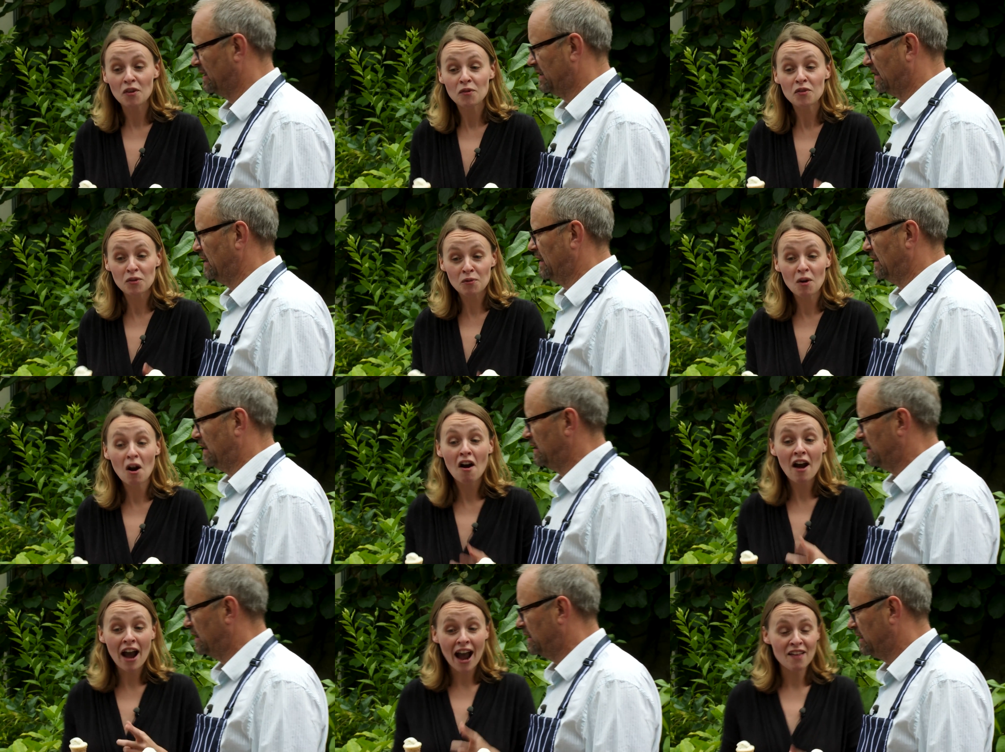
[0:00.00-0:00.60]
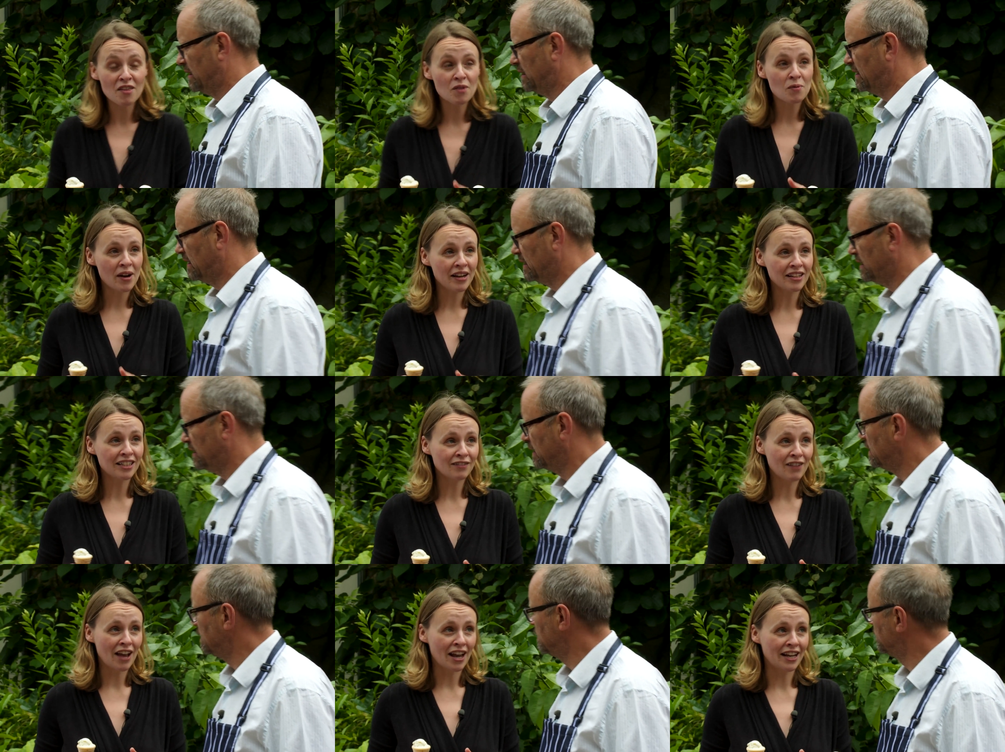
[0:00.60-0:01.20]
Speaker 1: There are other
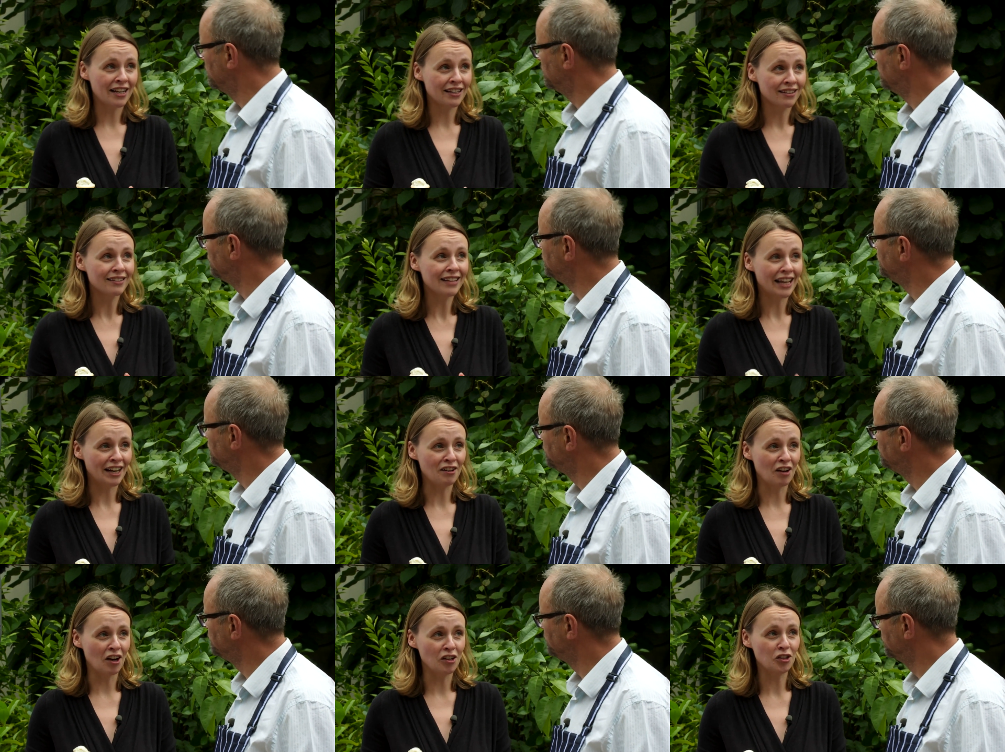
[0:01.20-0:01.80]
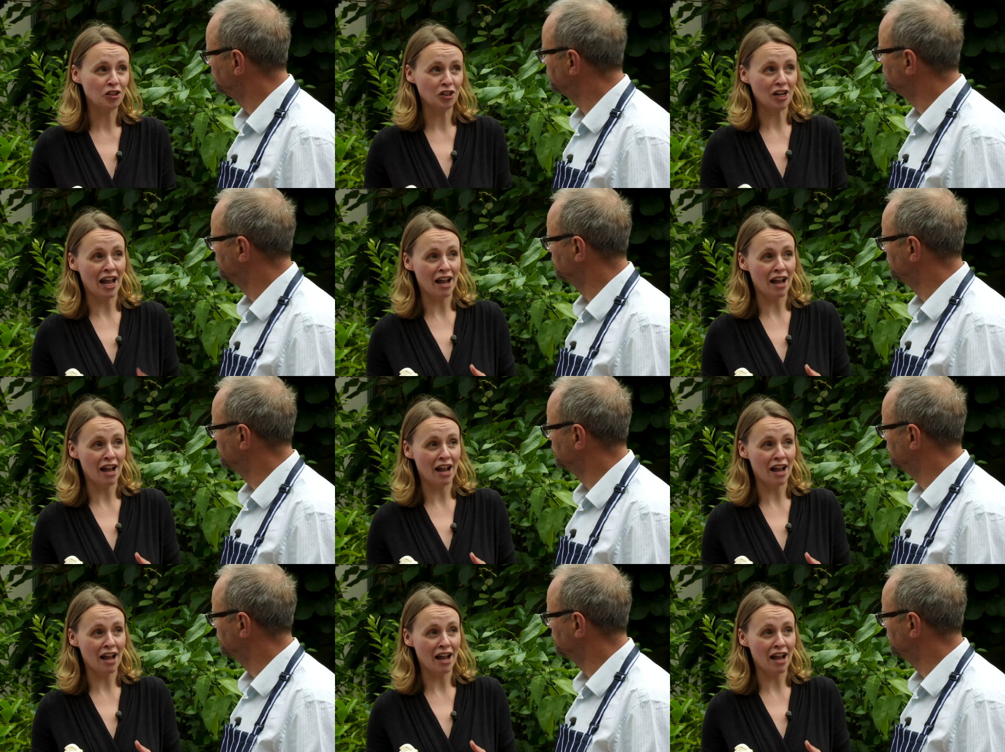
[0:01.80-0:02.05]
ways of getting nitrogen